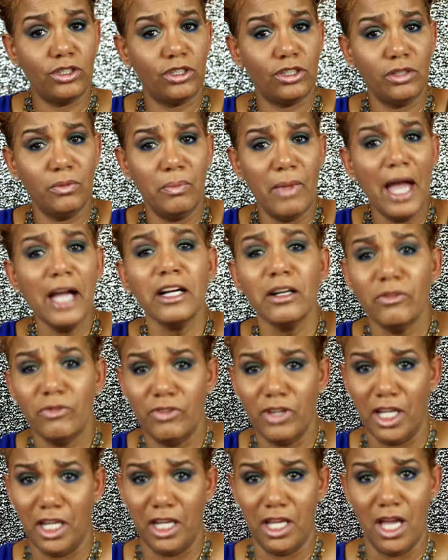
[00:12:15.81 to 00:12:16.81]
to make a
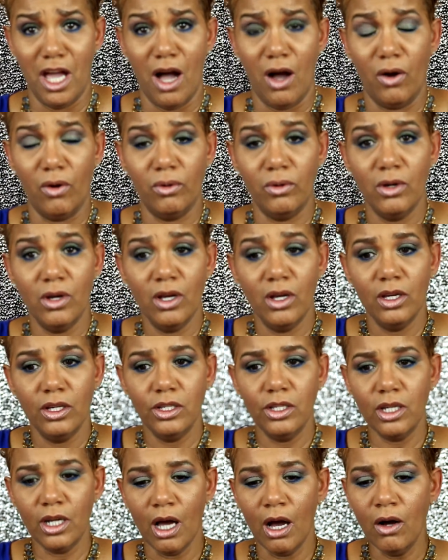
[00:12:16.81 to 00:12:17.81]
video,
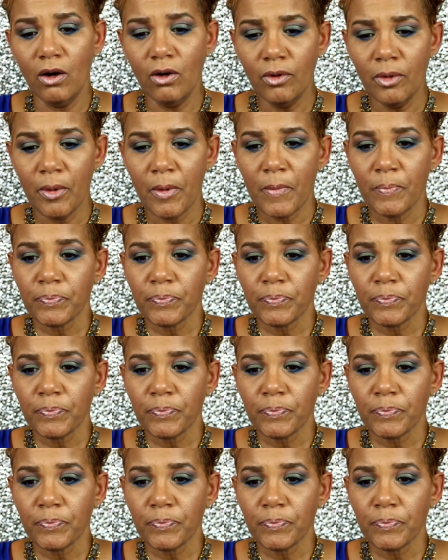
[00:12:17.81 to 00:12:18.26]
you know?